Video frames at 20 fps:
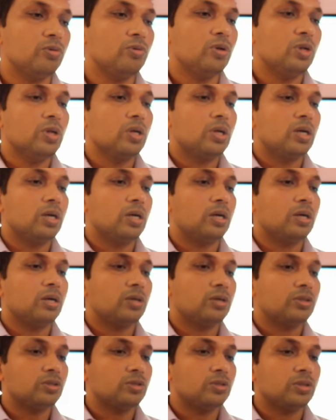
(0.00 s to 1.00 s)
to
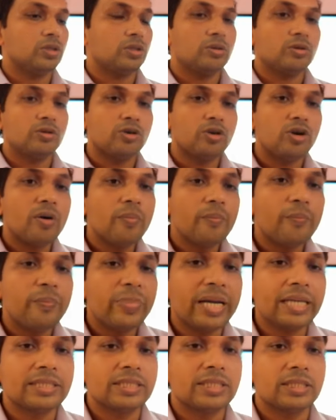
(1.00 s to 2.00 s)

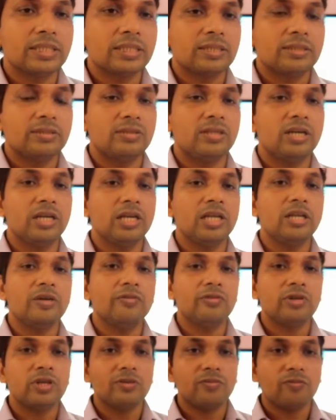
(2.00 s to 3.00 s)
compress the
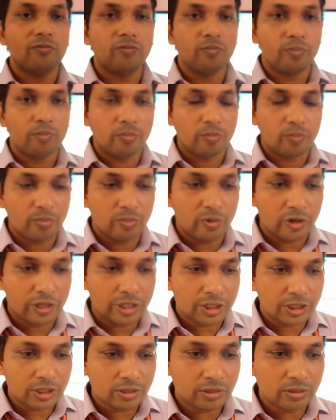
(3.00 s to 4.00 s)
elaborate
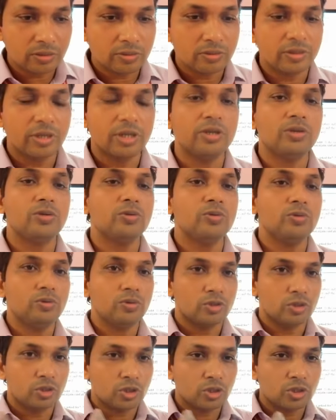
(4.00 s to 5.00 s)
version
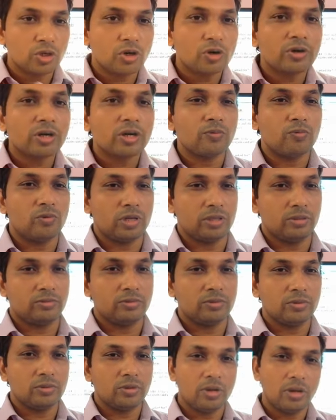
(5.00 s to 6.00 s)
into shorter one.
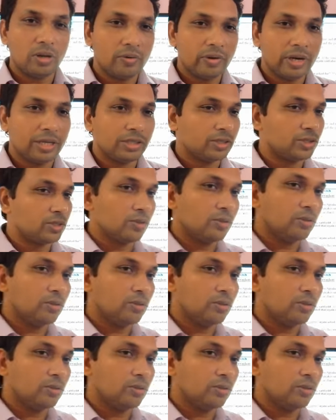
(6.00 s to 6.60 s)
All right,